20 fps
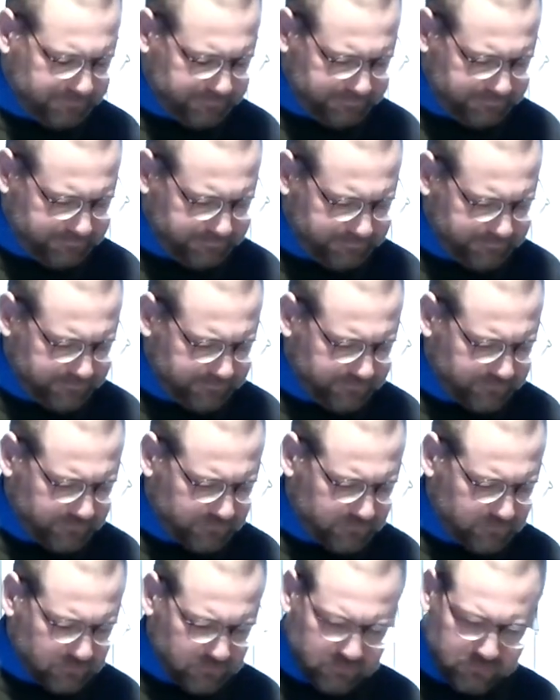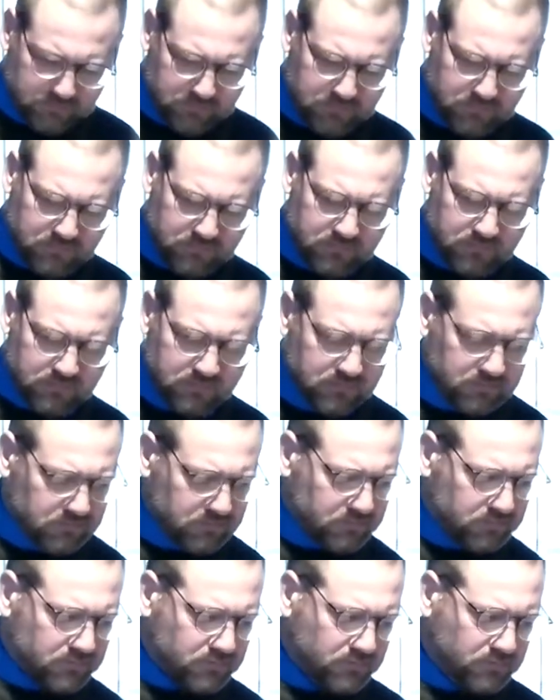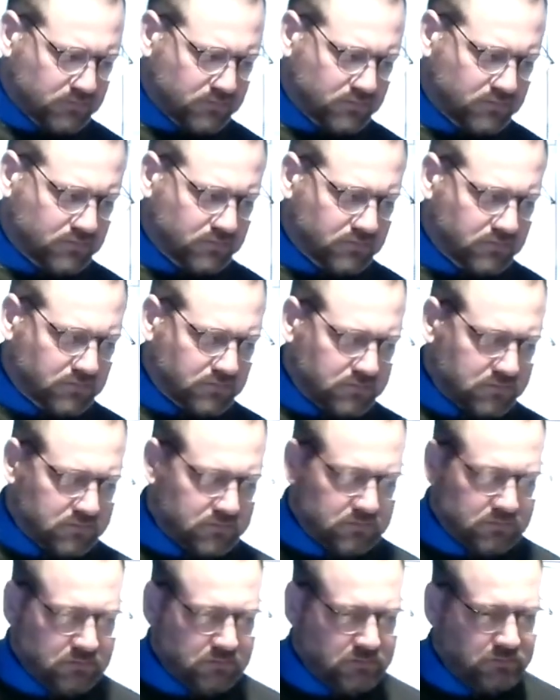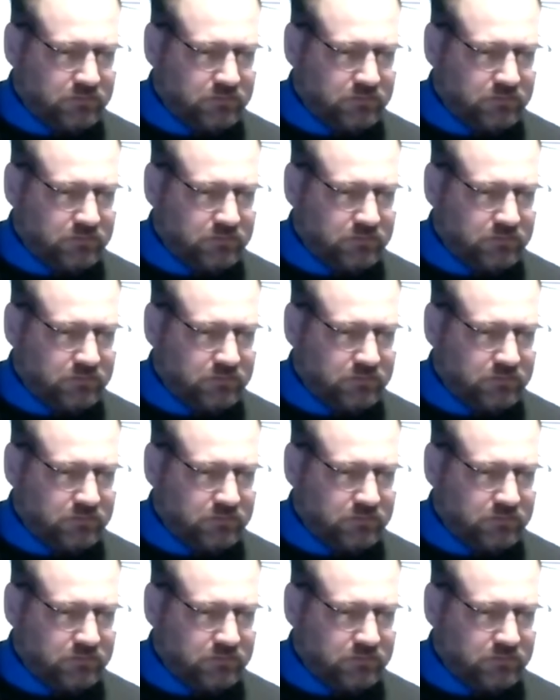Nothing is said.